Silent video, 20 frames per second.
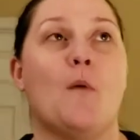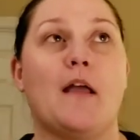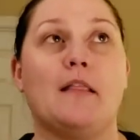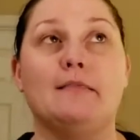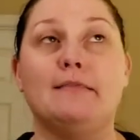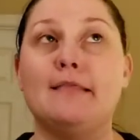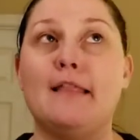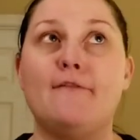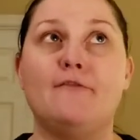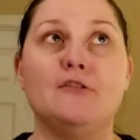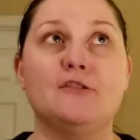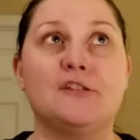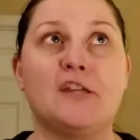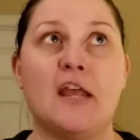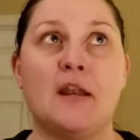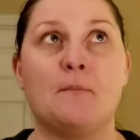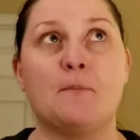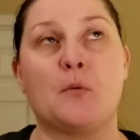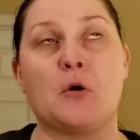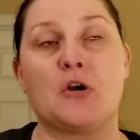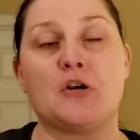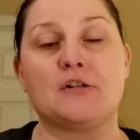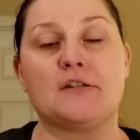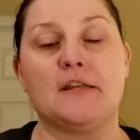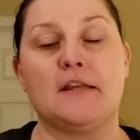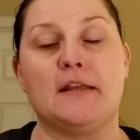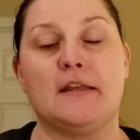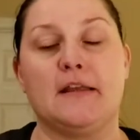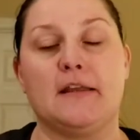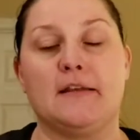level 10
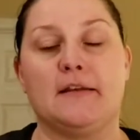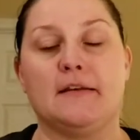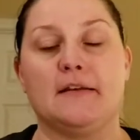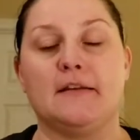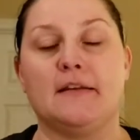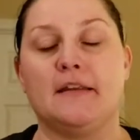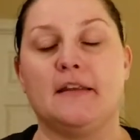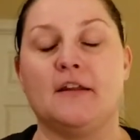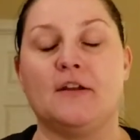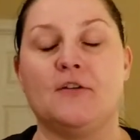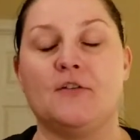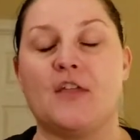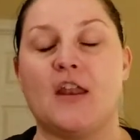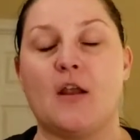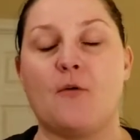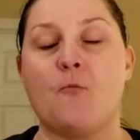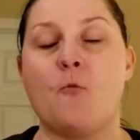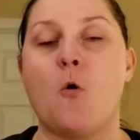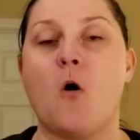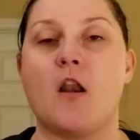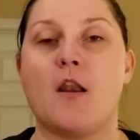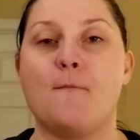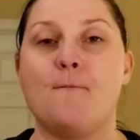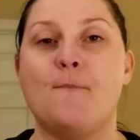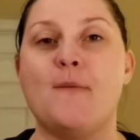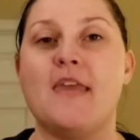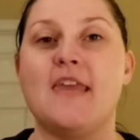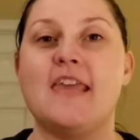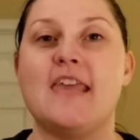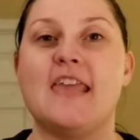person, that I want to
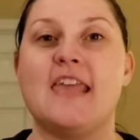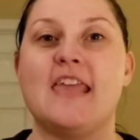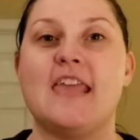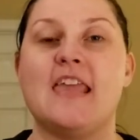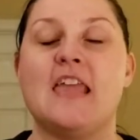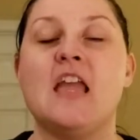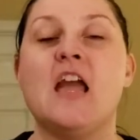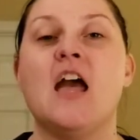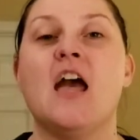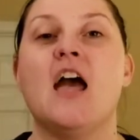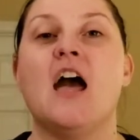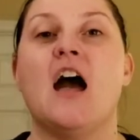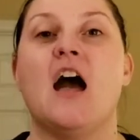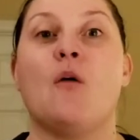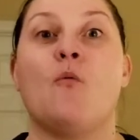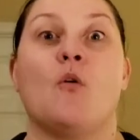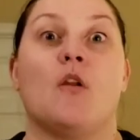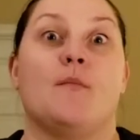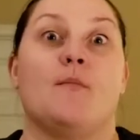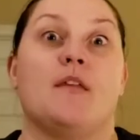be a